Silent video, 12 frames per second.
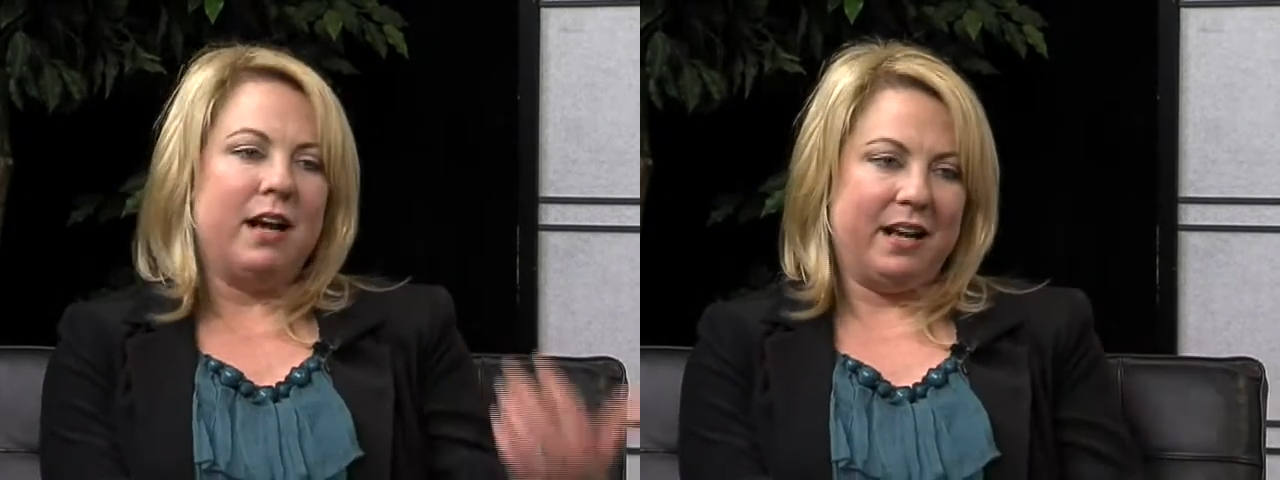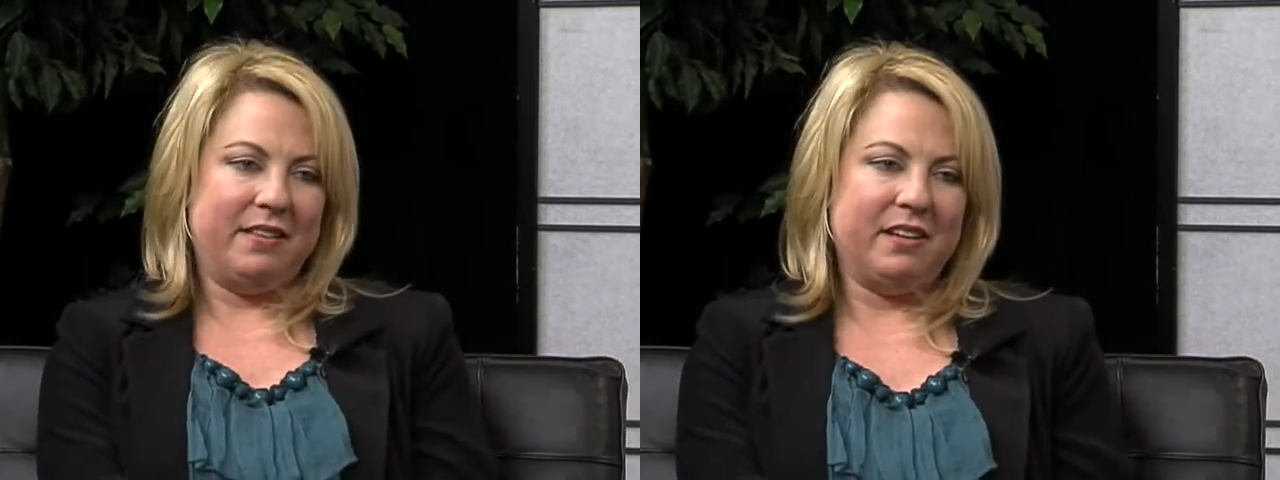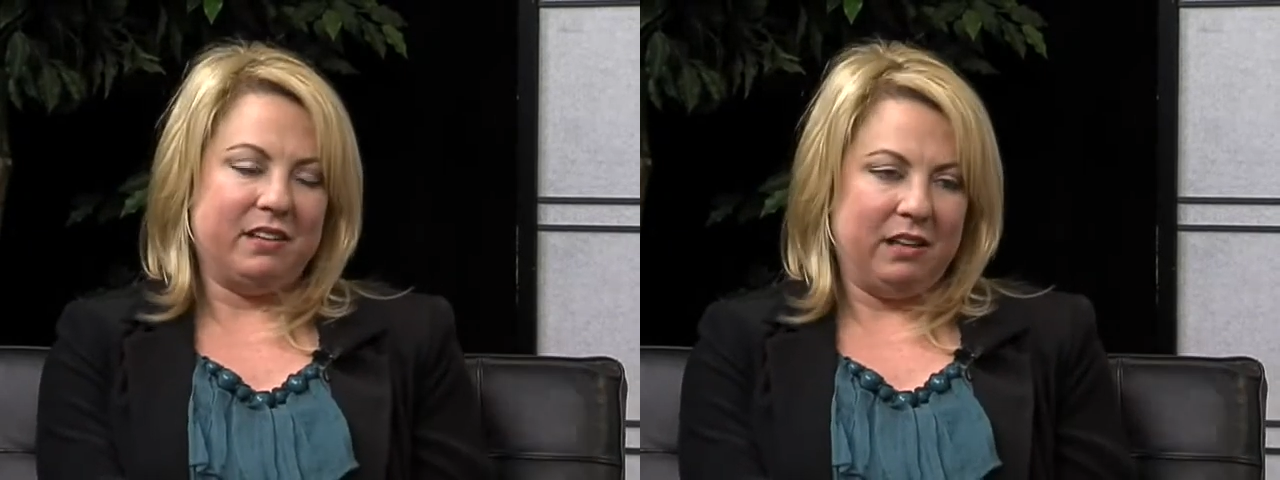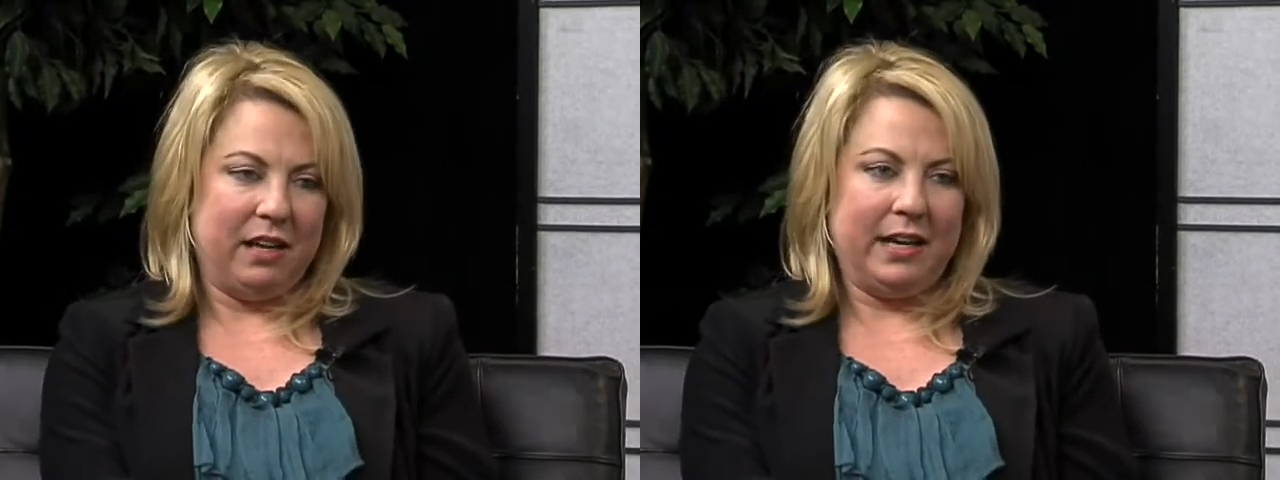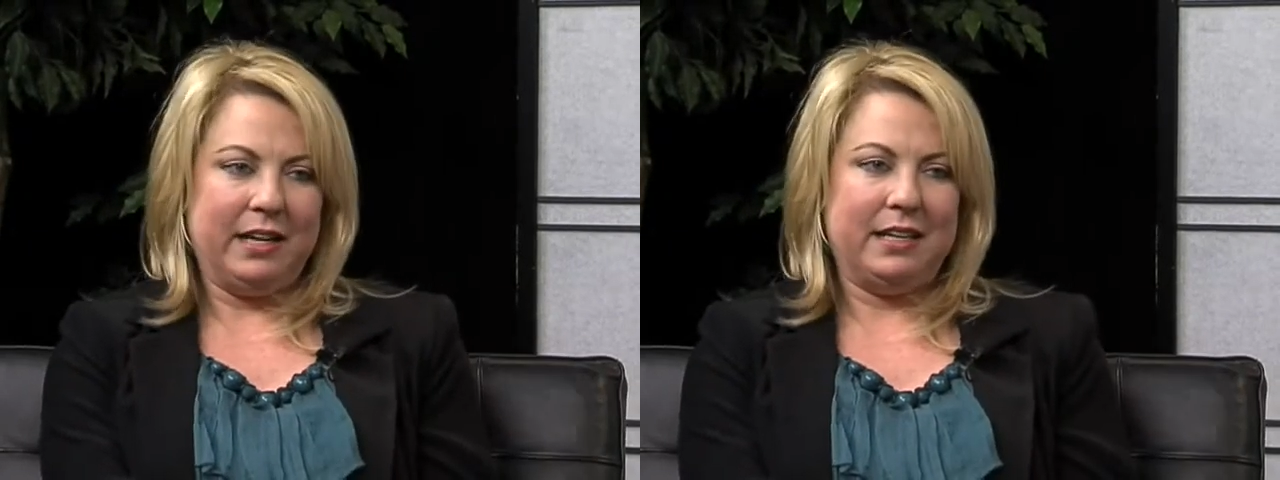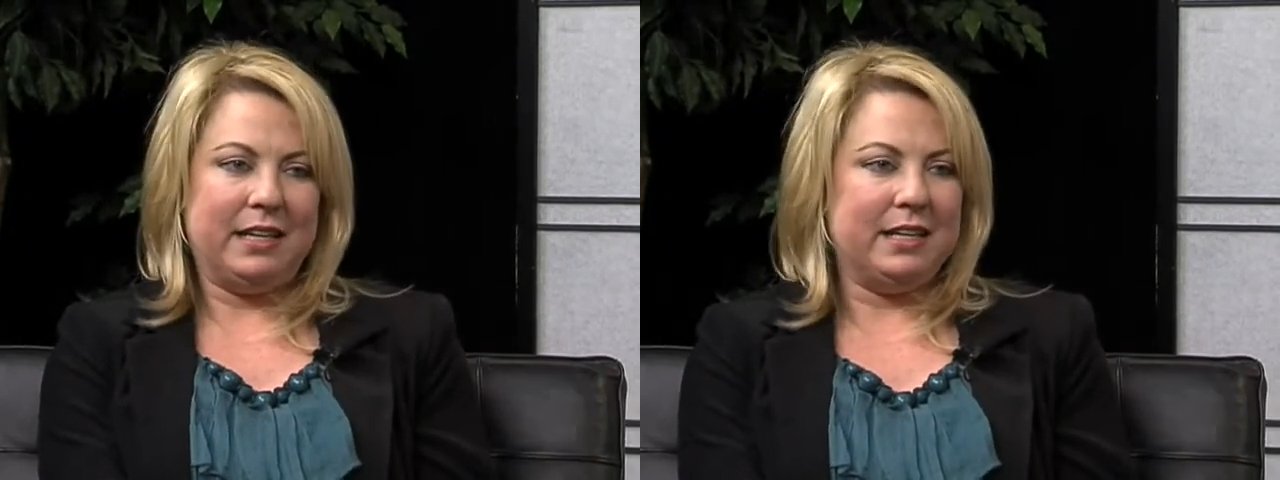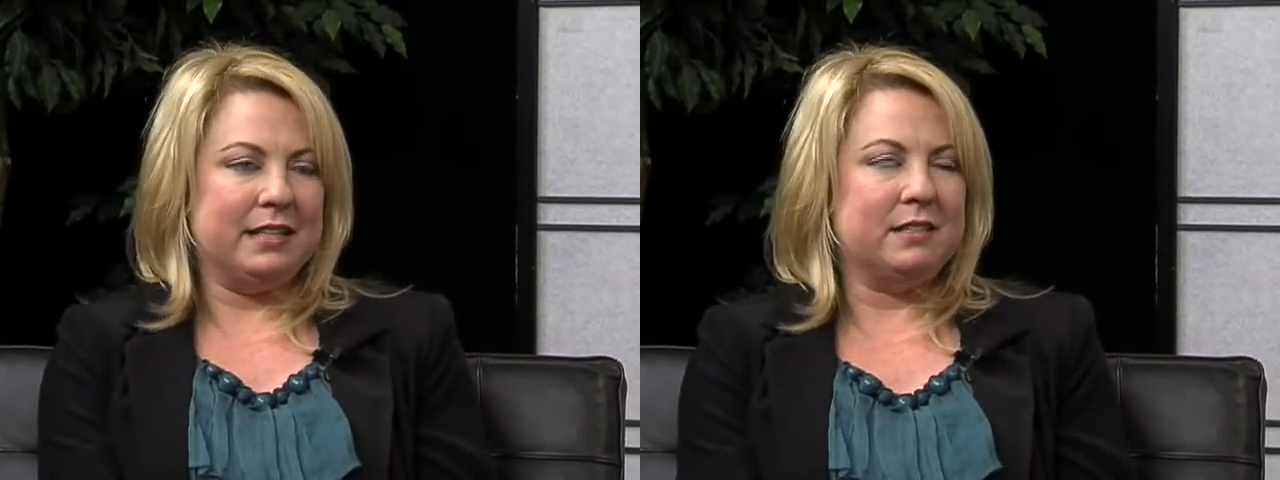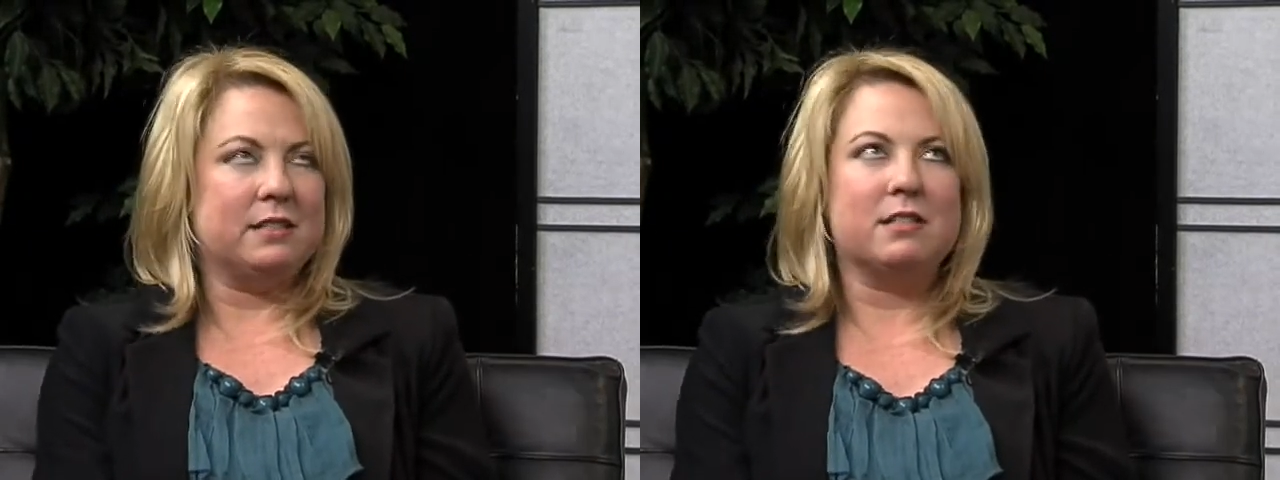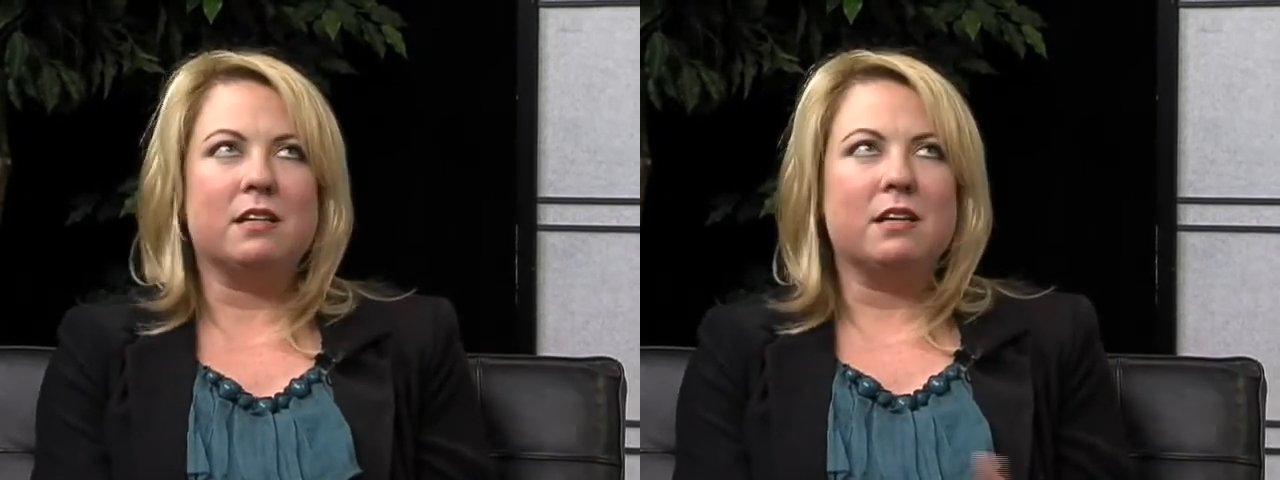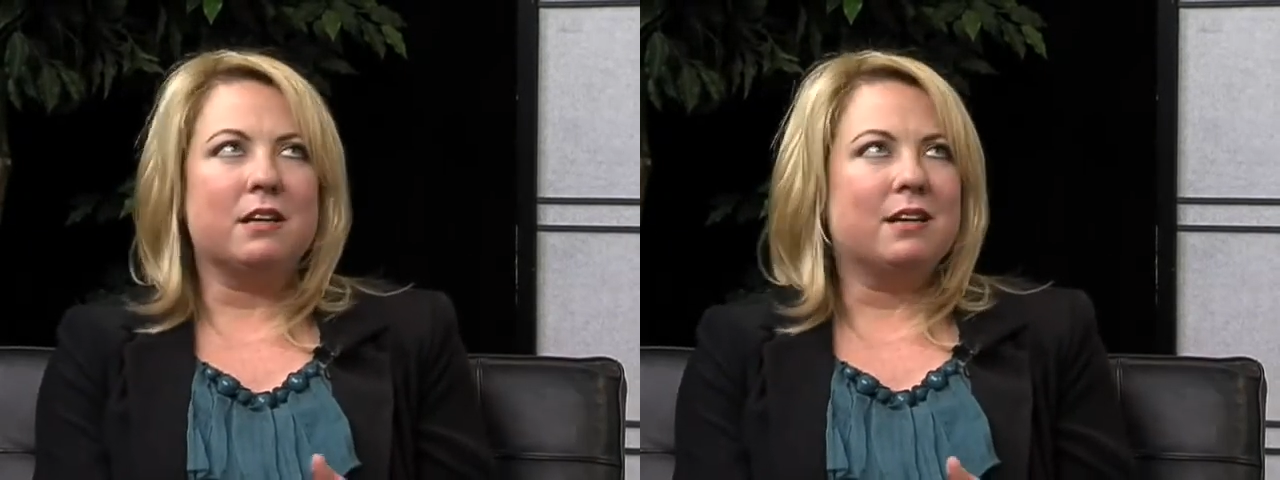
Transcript: and the client is,